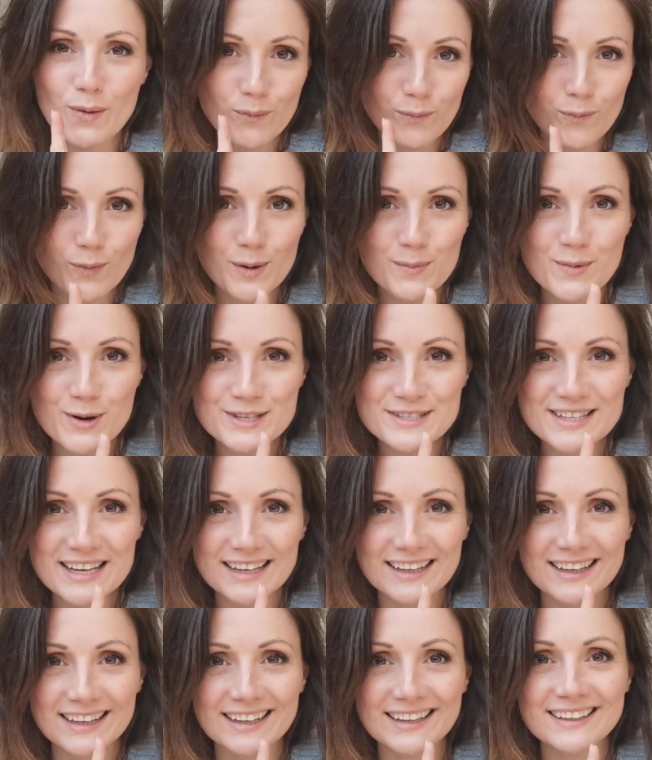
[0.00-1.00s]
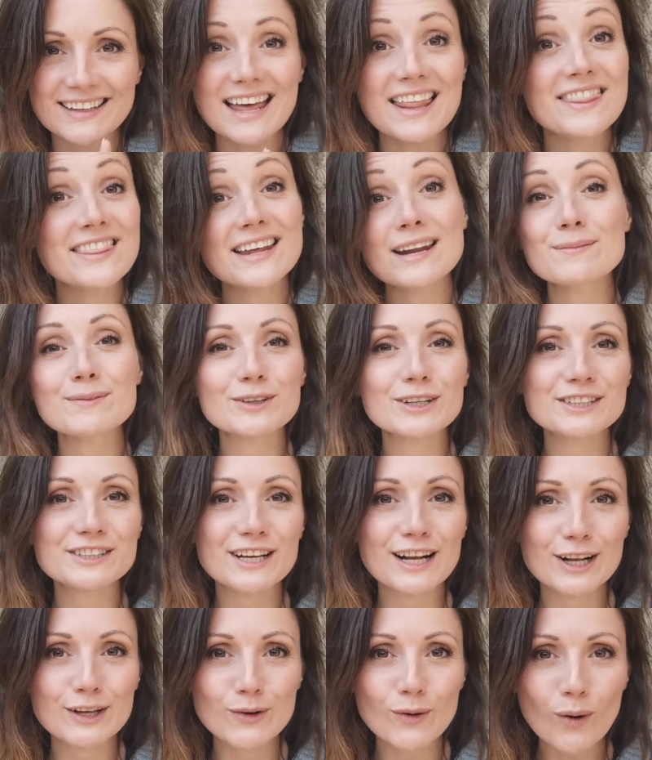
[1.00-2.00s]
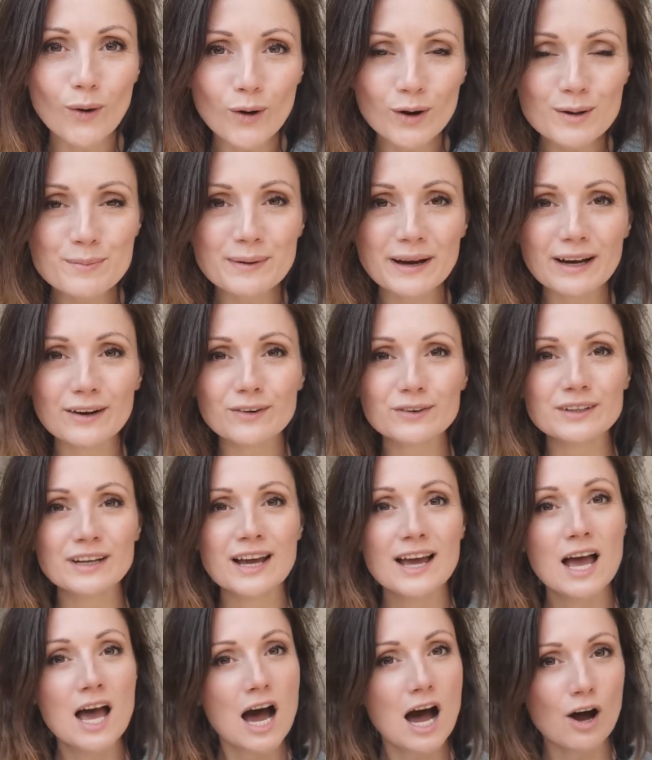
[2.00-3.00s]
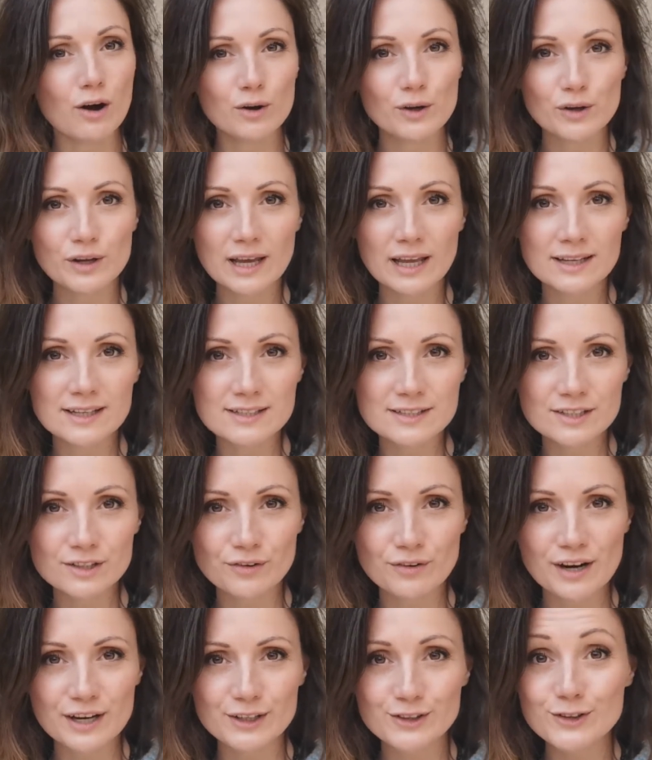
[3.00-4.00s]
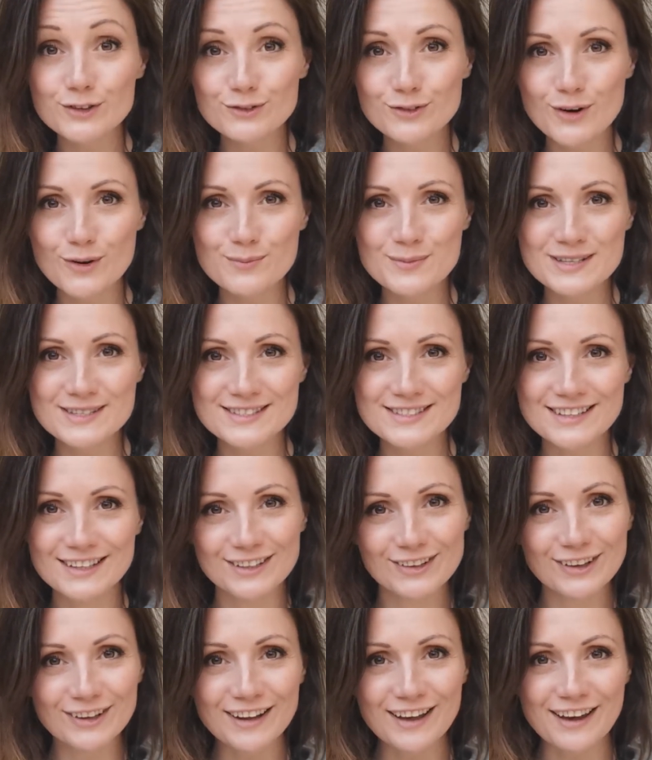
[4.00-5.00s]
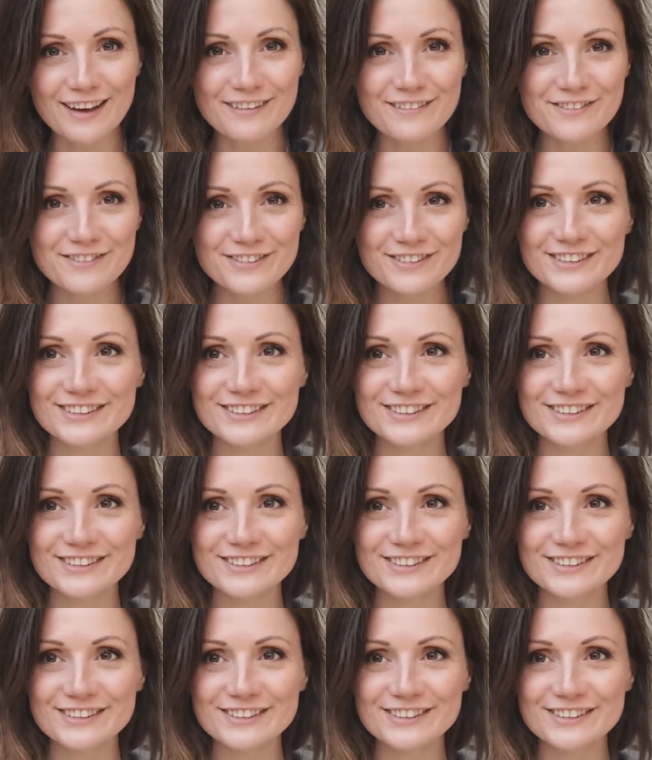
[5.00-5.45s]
one more second and then I'm gonna tell you all about how you can integrate new romance in your life.